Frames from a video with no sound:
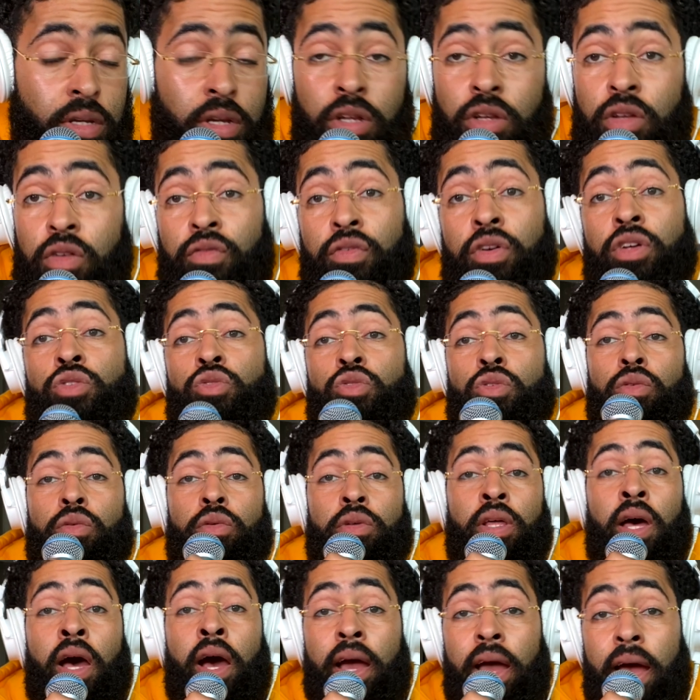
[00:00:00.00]
an
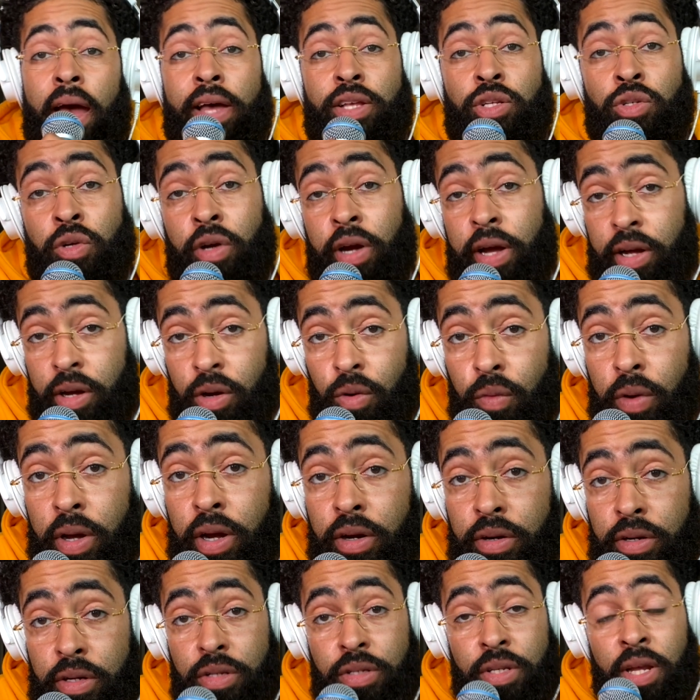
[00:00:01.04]
individual with high ass crack
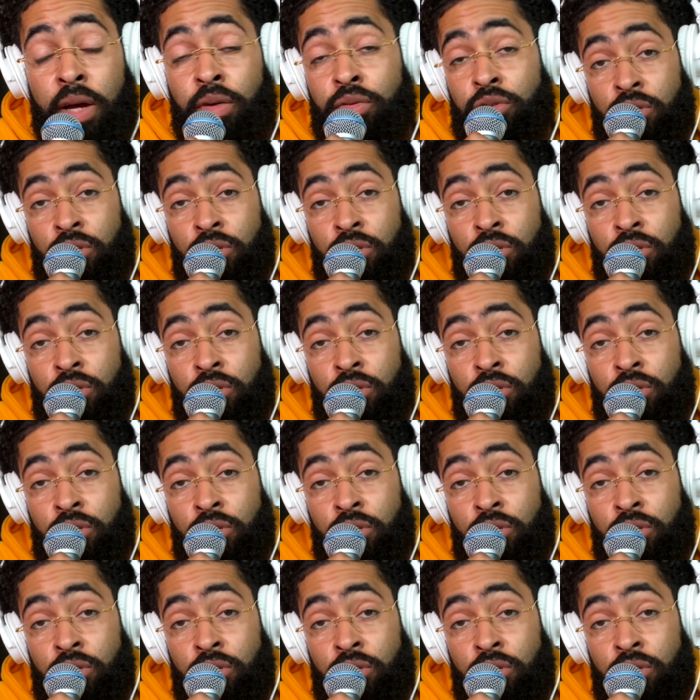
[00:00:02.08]
awareness,